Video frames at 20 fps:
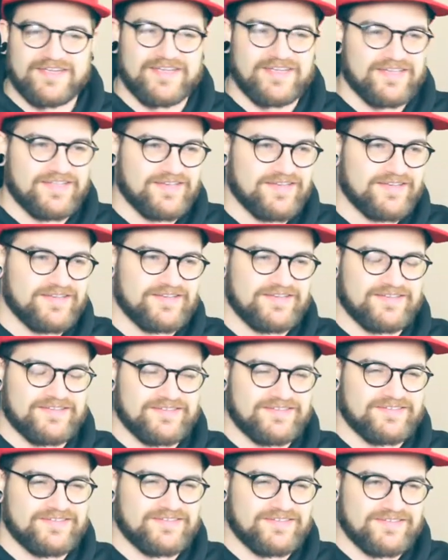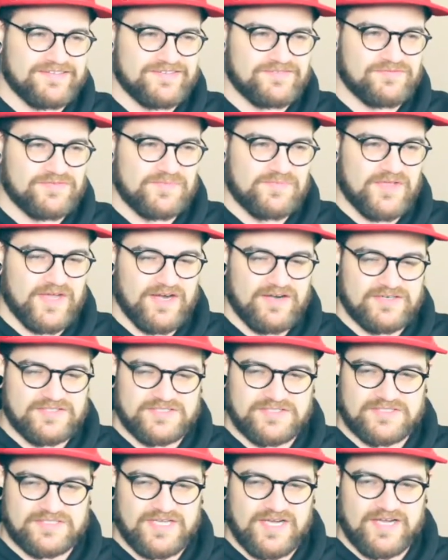And from there, it's
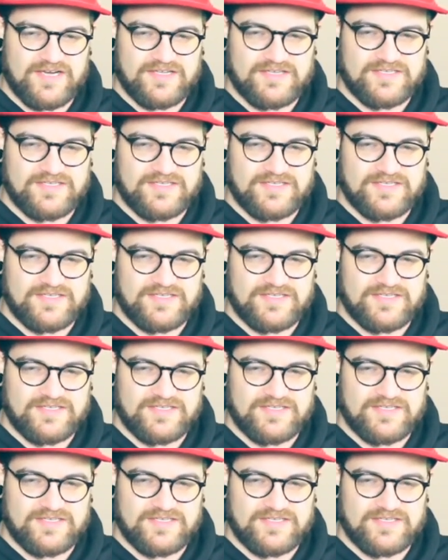just kind